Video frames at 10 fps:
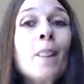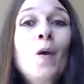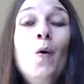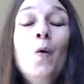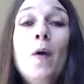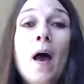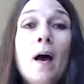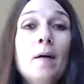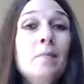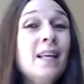who
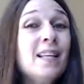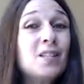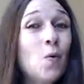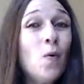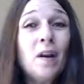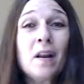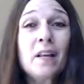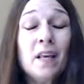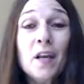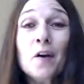um, is going on a
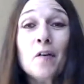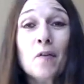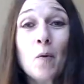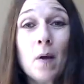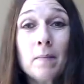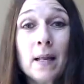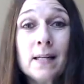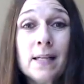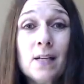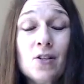year for one
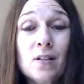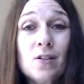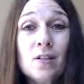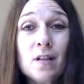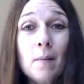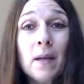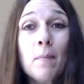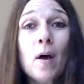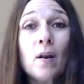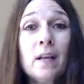meditation. She's coming
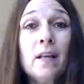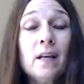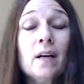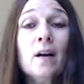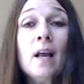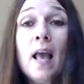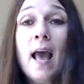up on a year.